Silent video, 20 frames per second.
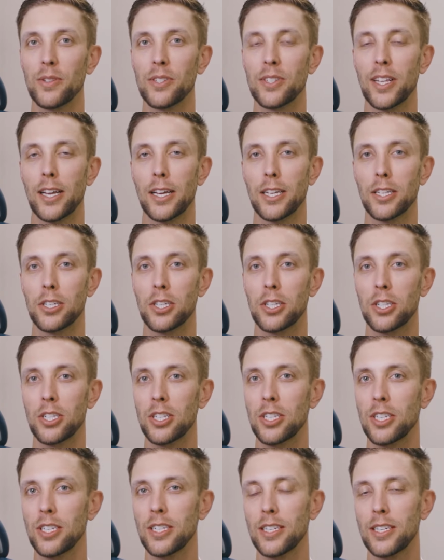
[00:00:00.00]
was that
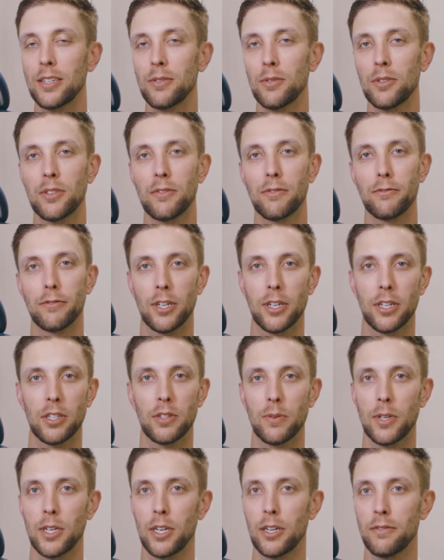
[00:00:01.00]
she was a very
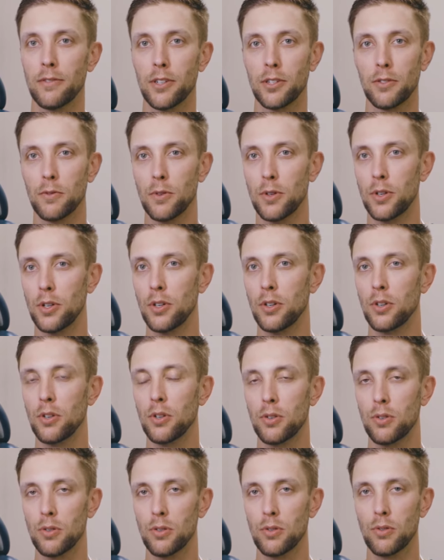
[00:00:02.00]
sweet individual
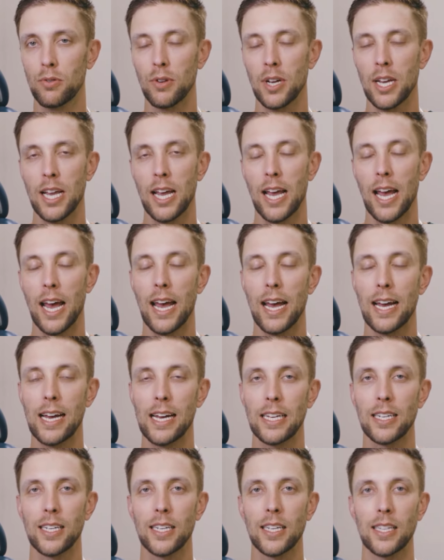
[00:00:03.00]
who had